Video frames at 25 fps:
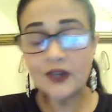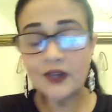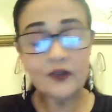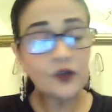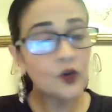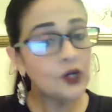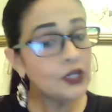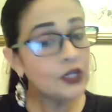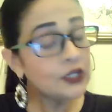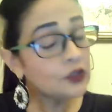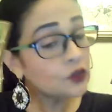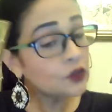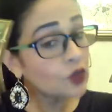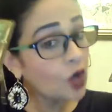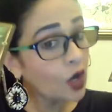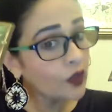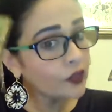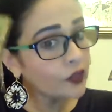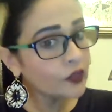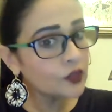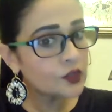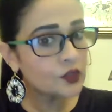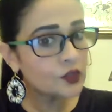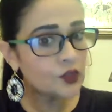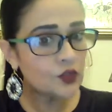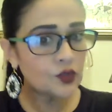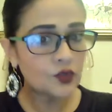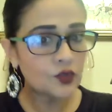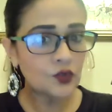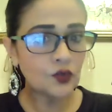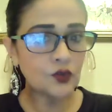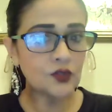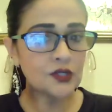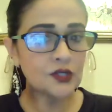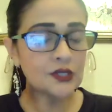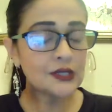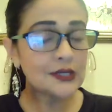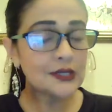They've really thought this
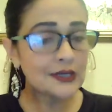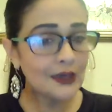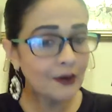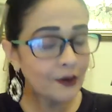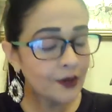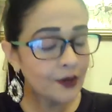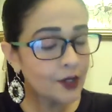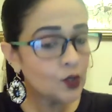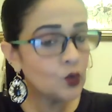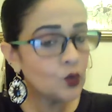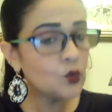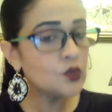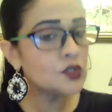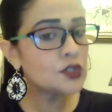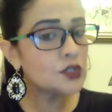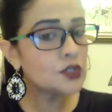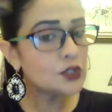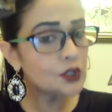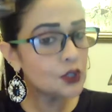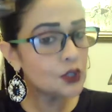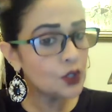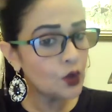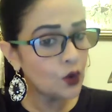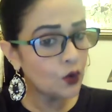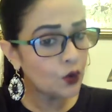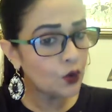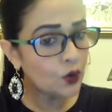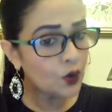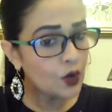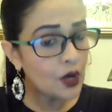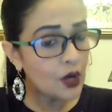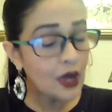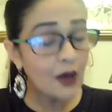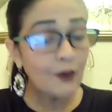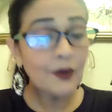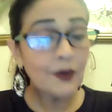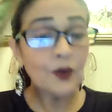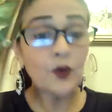through. This is somebody who's slow,
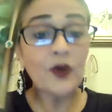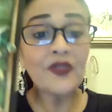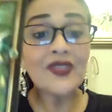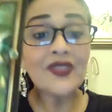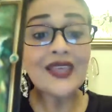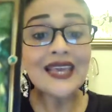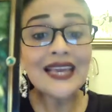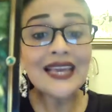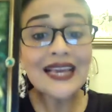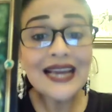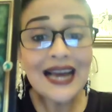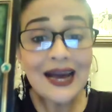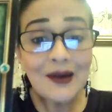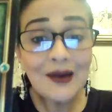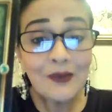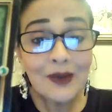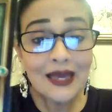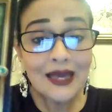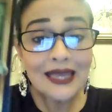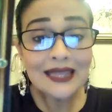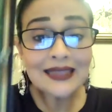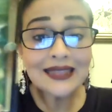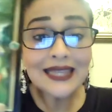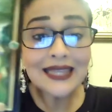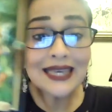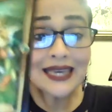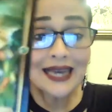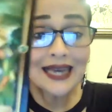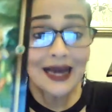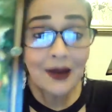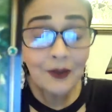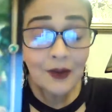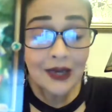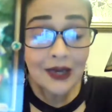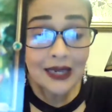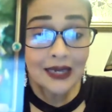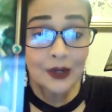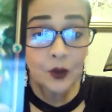but when they come in, they
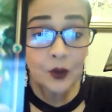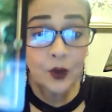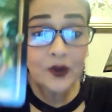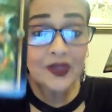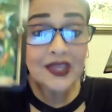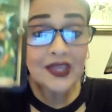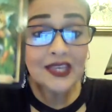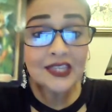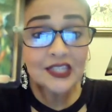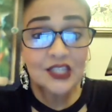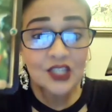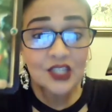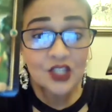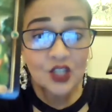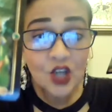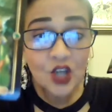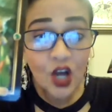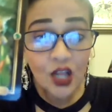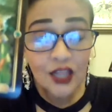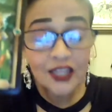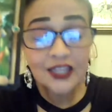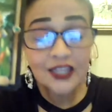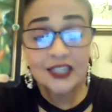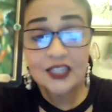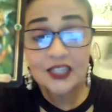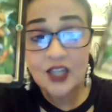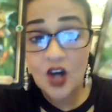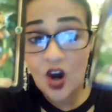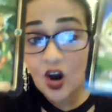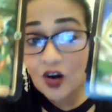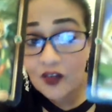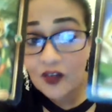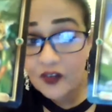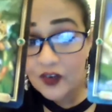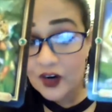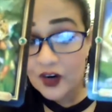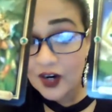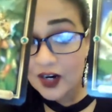come in with a solid
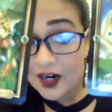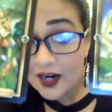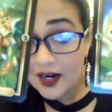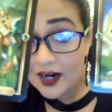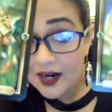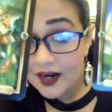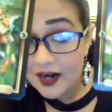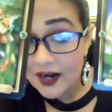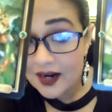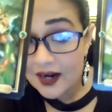offer